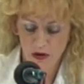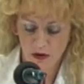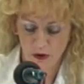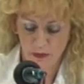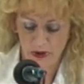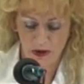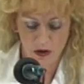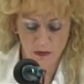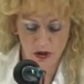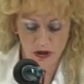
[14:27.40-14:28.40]
There's been
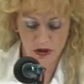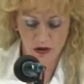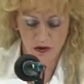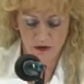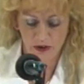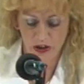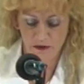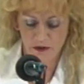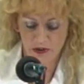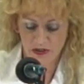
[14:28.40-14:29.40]
no market cultivated
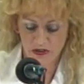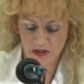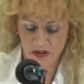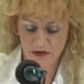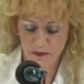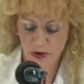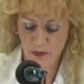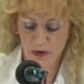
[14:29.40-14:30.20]
for this excessive milk